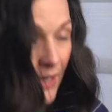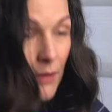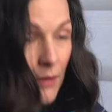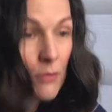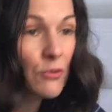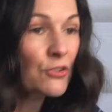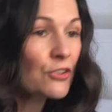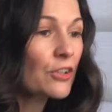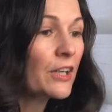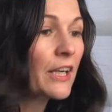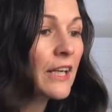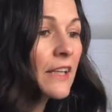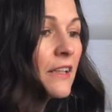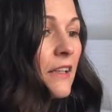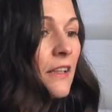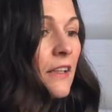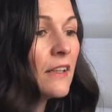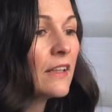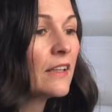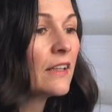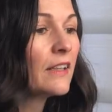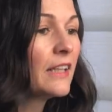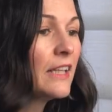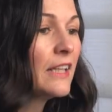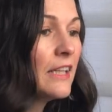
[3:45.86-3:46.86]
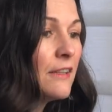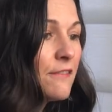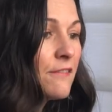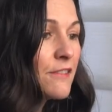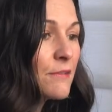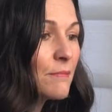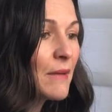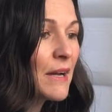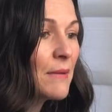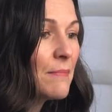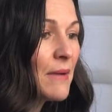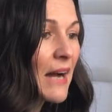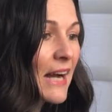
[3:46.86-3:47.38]
I'm trying to lift
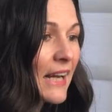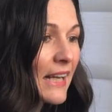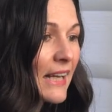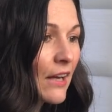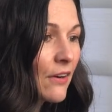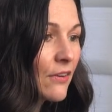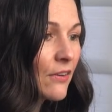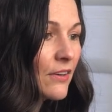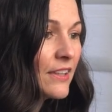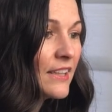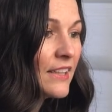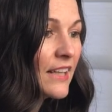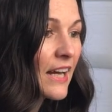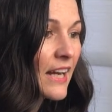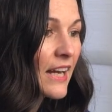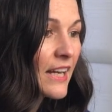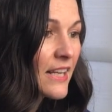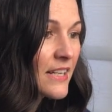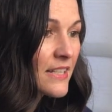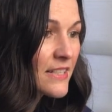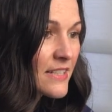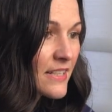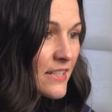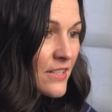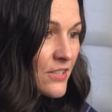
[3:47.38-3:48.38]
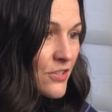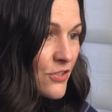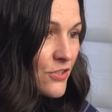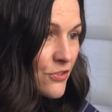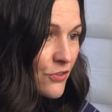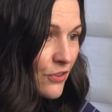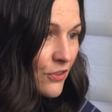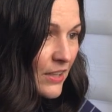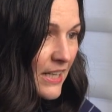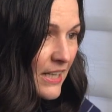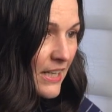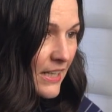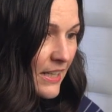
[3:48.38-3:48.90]
my back out nice and
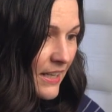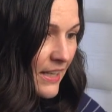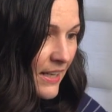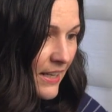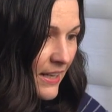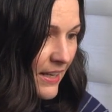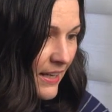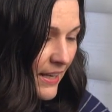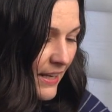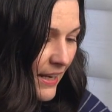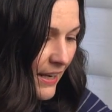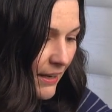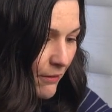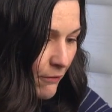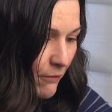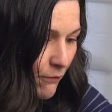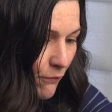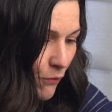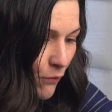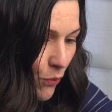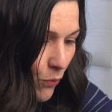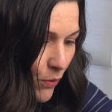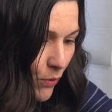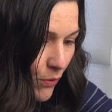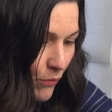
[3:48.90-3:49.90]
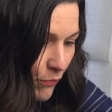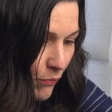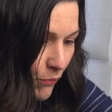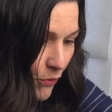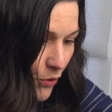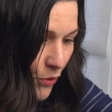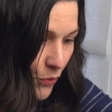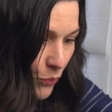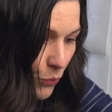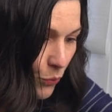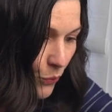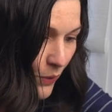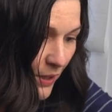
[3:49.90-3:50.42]
straight and forward
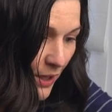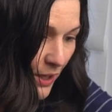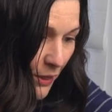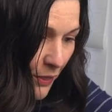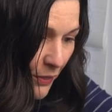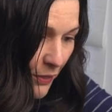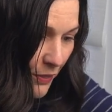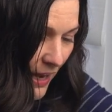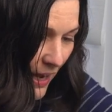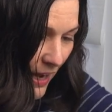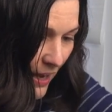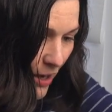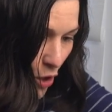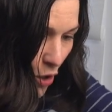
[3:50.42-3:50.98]
fold with that